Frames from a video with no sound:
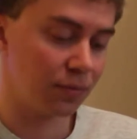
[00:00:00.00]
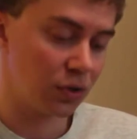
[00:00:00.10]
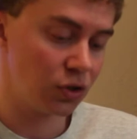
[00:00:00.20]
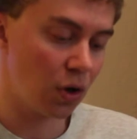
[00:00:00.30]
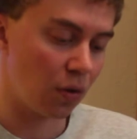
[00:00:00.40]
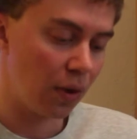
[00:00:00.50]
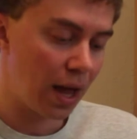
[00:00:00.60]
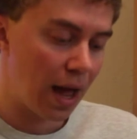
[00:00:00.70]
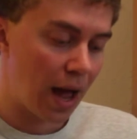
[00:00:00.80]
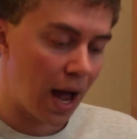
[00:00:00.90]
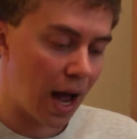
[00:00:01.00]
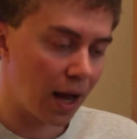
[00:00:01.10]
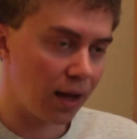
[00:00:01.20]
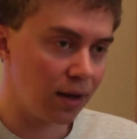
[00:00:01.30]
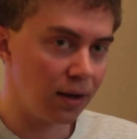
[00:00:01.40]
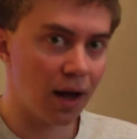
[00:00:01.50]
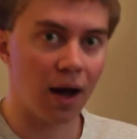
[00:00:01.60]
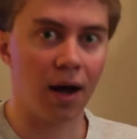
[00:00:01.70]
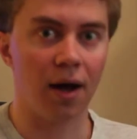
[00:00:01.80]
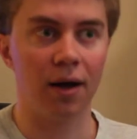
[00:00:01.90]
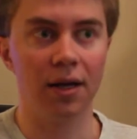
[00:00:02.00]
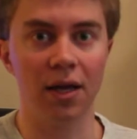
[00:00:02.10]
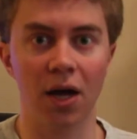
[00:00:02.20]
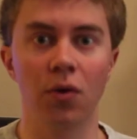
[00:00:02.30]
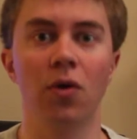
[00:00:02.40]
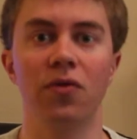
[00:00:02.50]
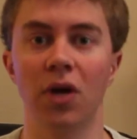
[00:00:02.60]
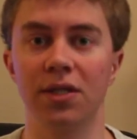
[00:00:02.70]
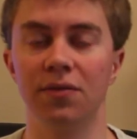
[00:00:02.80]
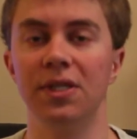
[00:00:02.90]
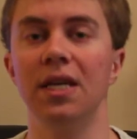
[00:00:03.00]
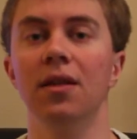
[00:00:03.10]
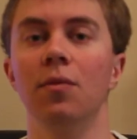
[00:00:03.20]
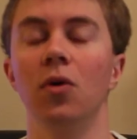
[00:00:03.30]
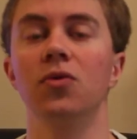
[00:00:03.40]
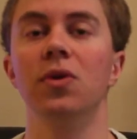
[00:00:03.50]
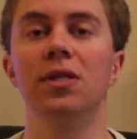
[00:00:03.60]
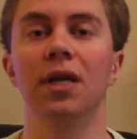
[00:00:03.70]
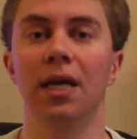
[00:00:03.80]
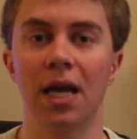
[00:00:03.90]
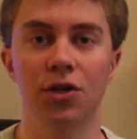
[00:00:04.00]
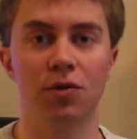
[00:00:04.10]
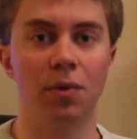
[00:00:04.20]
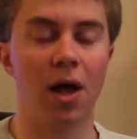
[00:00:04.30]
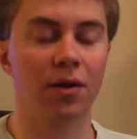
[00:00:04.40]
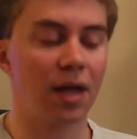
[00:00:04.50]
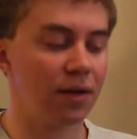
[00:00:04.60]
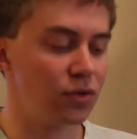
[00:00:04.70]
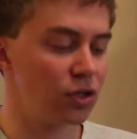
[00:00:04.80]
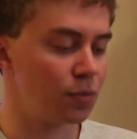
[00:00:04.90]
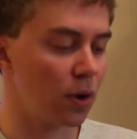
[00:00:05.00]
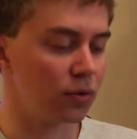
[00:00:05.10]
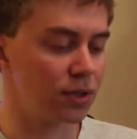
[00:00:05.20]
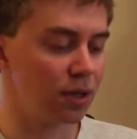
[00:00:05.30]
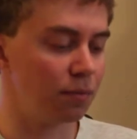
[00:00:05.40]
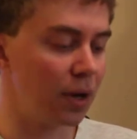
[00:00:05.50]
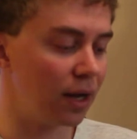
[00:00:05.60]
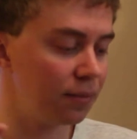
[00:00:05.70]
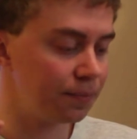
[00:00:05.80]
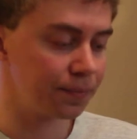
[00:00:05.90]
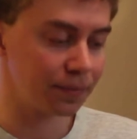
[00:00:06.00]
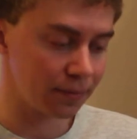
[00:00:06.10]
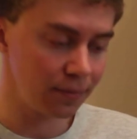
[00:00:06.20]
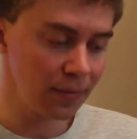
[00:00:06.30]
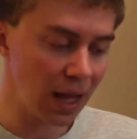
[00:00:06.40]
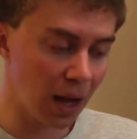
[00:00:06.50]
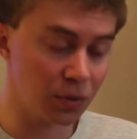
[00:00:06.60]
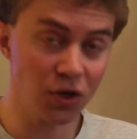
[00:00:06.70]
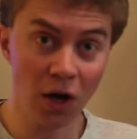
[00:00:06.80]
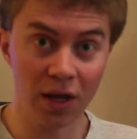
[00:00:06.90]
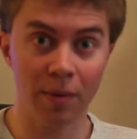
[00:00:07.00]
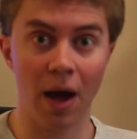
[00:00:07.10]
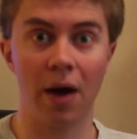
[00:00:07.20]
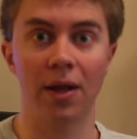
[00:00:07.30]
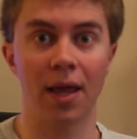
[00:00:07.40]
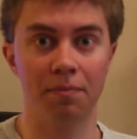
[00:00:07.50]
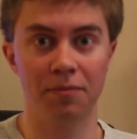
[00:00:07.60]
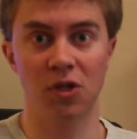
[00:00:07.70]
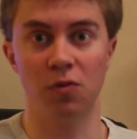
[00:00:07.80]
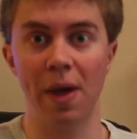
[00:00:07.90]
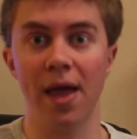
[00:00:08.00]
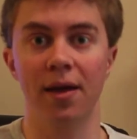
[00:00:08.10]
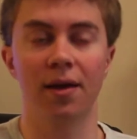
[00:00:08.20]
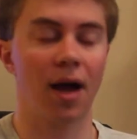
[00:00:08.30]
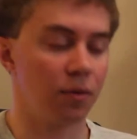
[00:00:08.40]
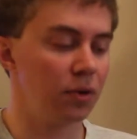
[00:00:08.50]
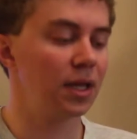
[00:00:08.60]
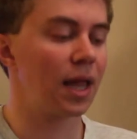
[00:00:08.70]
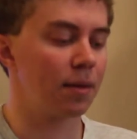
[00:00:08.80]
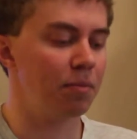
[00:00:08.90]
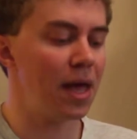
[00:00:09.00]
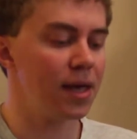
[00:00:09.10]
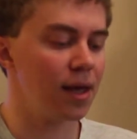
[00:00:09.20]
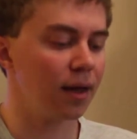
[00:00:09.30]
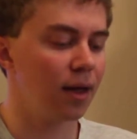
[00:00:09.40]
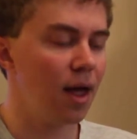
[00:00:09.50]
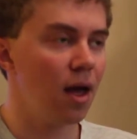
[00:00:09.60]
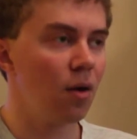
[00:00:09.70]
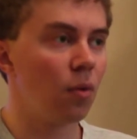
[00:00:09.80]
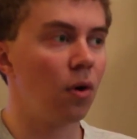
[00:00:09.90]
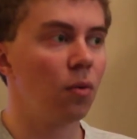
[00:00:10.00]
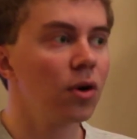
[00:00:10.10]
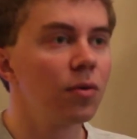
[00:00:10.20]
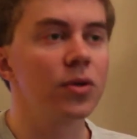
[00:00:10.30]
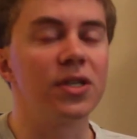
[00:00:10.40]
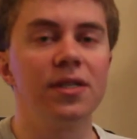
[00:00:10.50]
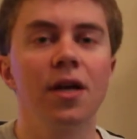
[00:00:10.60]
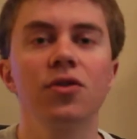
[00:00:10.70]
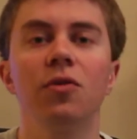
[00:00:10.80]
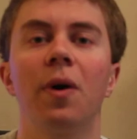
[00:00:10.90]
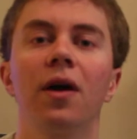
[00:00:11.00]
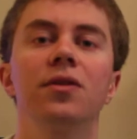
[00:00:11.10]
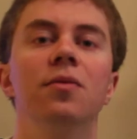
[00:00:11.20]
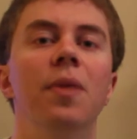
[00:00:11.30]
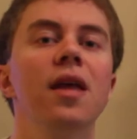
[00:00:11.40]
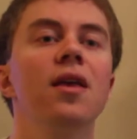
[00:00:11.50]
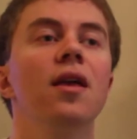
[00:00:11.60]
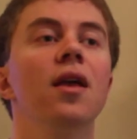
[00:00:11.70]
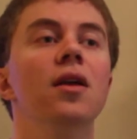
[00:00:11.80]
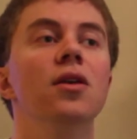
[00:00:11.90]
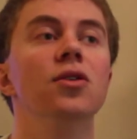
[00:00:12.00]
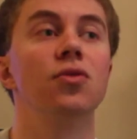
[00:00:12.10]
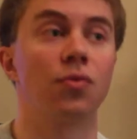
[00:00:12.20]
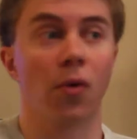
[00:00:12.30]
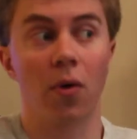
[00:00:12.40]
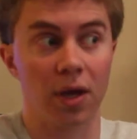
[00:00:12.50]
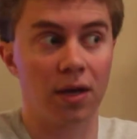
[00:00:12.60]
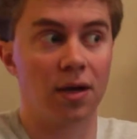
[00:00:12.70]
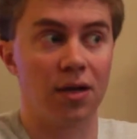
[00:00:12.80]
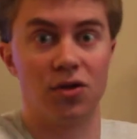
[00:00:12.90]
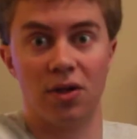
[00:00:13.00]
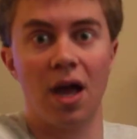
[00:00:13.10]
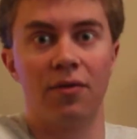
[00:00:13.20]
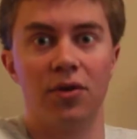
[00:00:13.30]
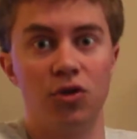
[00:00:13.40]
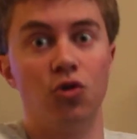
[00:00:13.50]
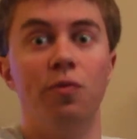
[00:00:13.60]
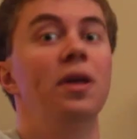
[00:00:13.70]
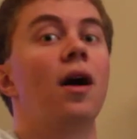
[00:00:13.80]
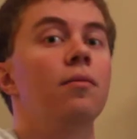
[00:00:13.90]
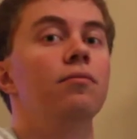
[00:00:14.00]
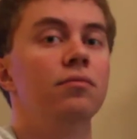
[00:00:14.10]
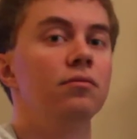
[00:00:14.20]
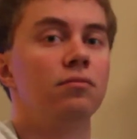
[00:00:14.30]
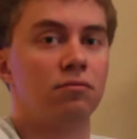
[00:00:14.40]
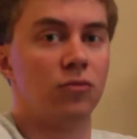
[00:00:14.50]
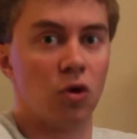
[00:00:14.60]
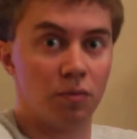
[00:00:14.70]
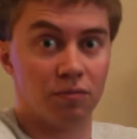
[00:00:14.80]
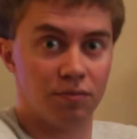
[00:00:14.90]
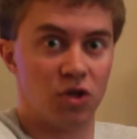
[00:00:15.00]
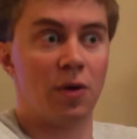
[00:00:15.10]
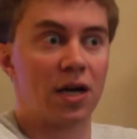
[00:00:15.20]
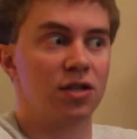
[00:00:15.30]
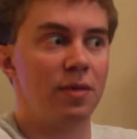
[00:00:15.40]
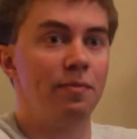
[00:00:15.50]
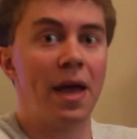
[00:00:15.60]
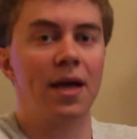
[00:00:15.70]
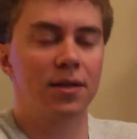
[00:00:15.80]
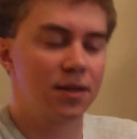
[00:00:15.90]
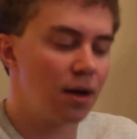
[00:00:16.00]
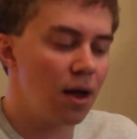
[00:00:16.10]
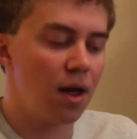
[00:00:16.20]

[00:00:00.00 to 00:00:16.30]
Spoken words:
So, I don't know if you guys have seen the most recent connection blog that I've just posted, but I was talking about how I like to bake. I really like baking. Well, one of the most essential parts of baking is throwing it into the oven to become, to actually be baked.